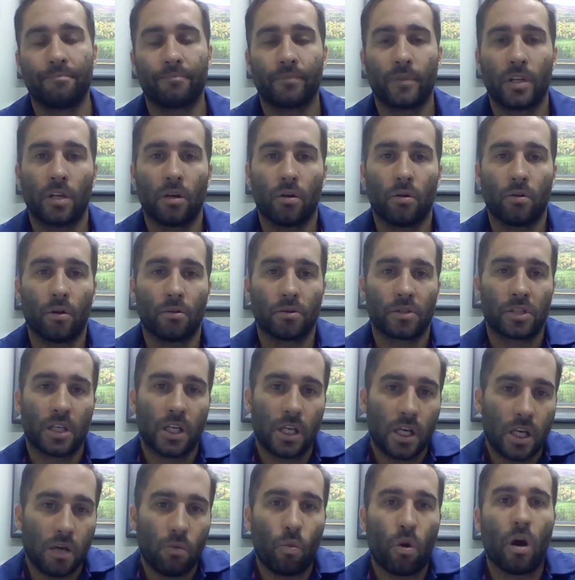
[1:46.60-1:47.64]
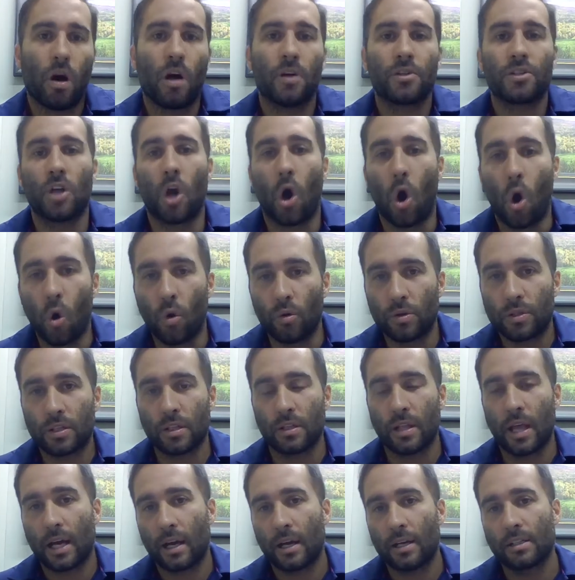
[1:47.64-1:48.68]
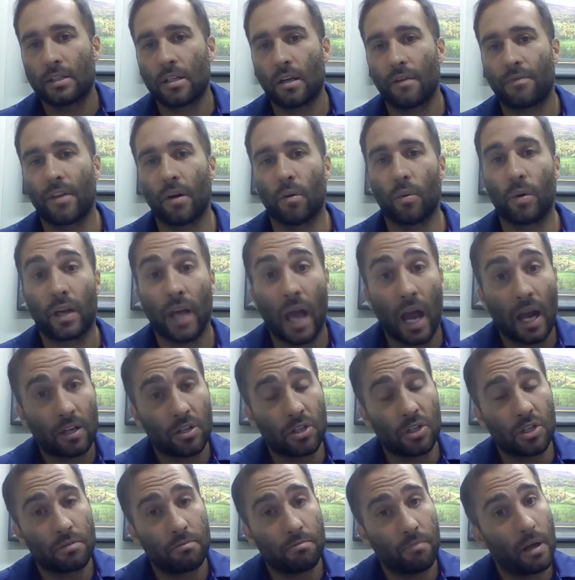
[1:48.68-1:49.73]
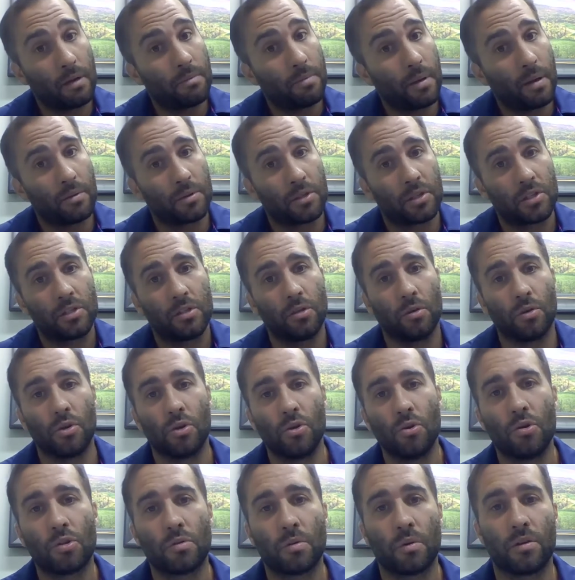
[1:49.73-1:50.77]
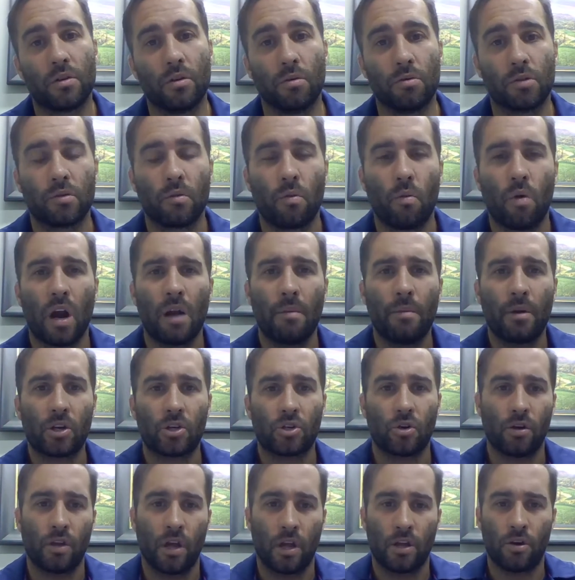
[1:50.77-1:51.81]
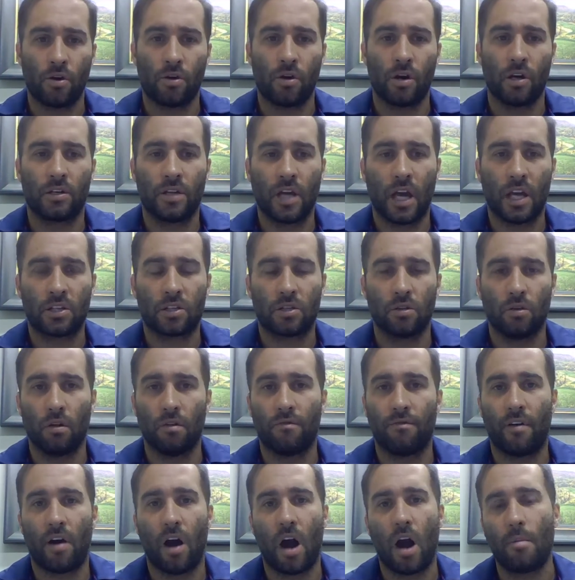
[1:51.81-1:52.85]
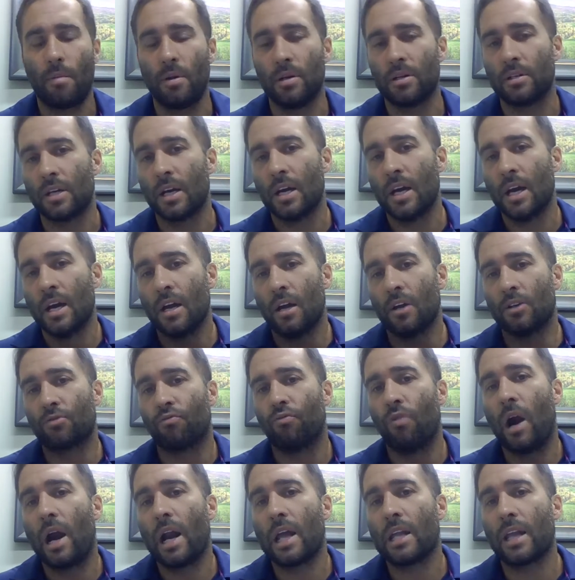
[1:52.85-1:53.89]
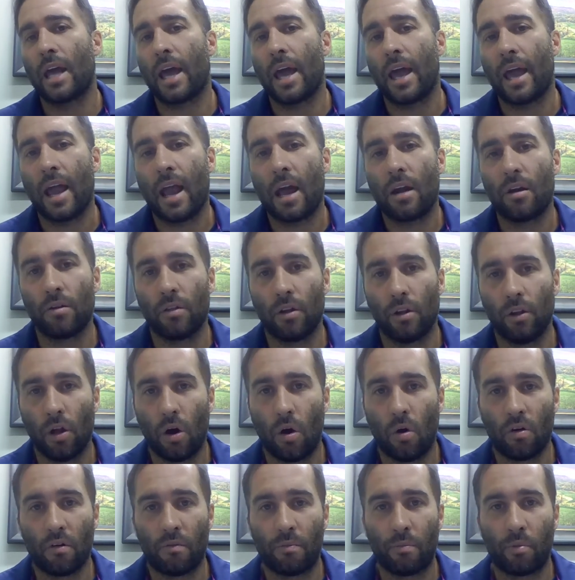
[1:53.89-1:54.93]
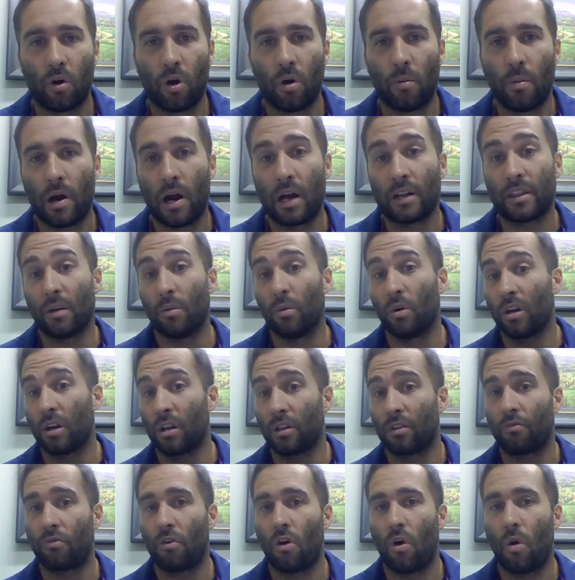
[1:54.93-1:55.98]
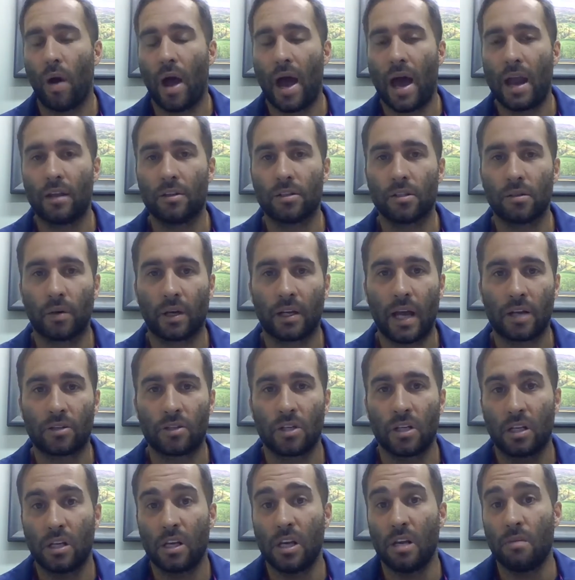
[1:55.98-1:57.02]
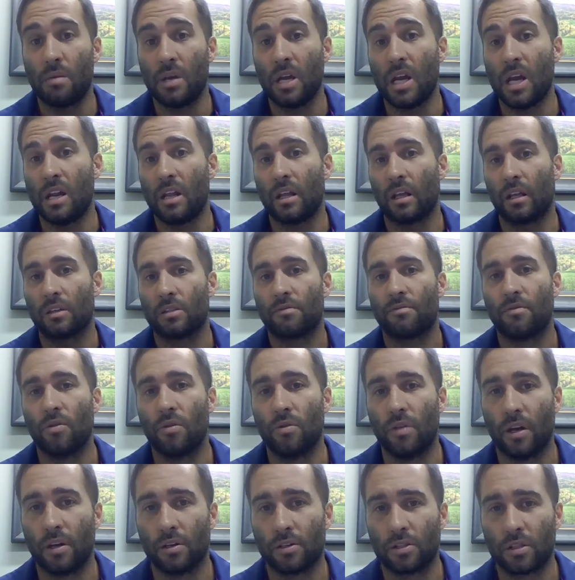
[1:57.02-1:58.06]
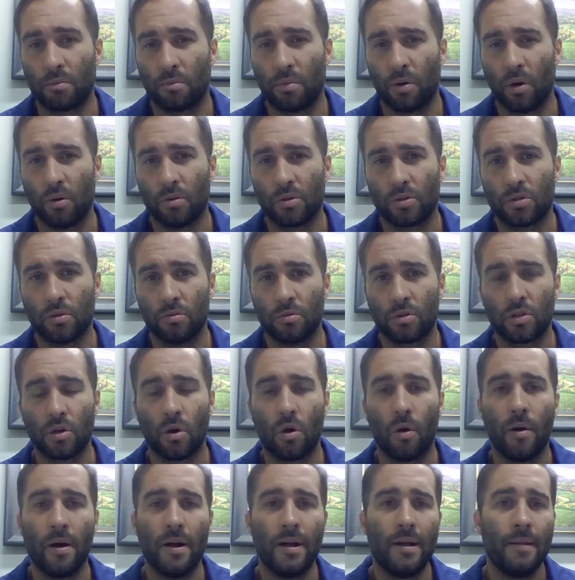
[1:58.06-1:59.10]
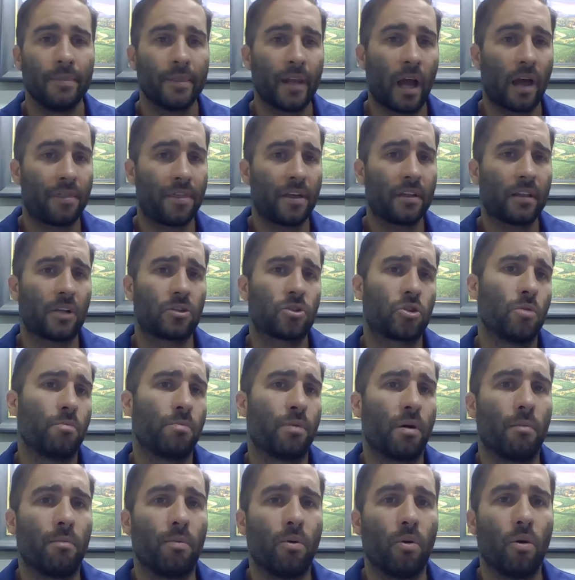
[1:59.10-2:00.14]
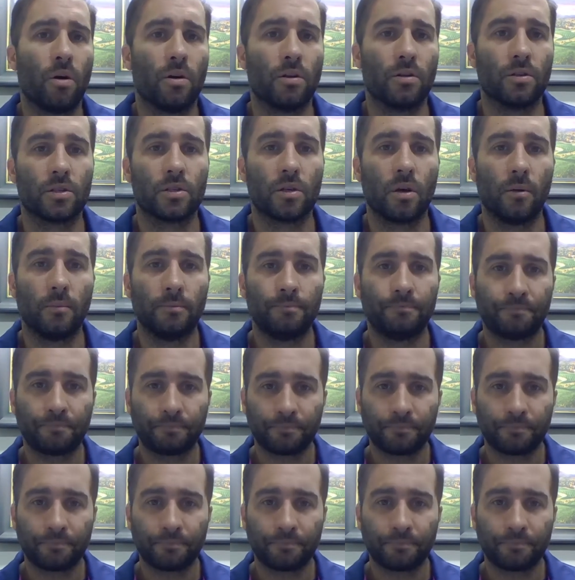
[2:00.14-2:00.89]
you know, those quinoas and oats and that kind of stuff that we can actually might be able to still use with you. So we want to make sure that your intestinal environment is ready to handle the load of probiotic that we're going to throw at it so it can actually keep eating its food that it's supposed to. So I think that's super important. So